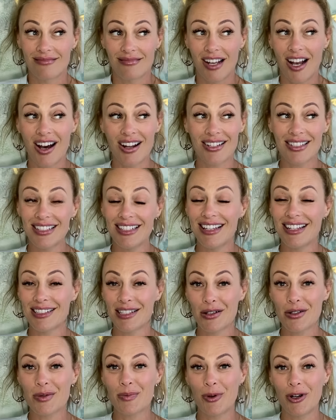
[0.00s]
Honestly, that
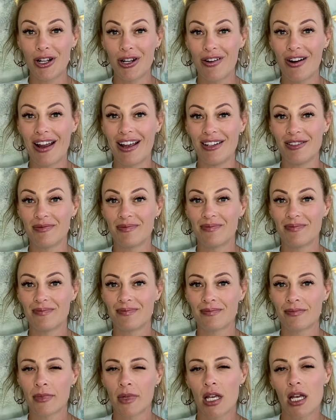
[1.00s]
sounds pretty great.
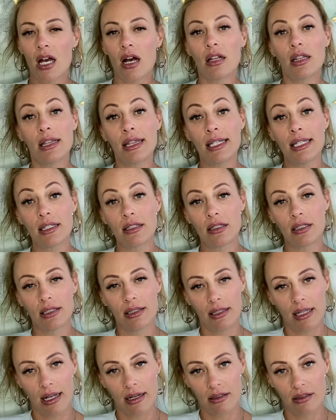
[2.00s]
Little
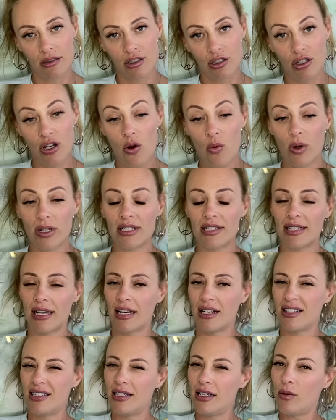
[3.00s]
nettled, no one said
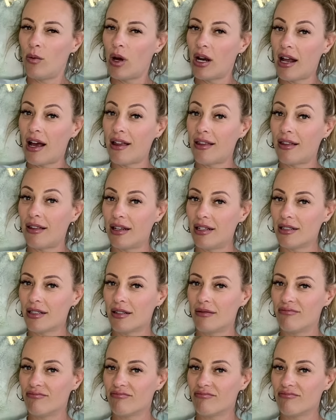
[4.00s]
a D one athlete.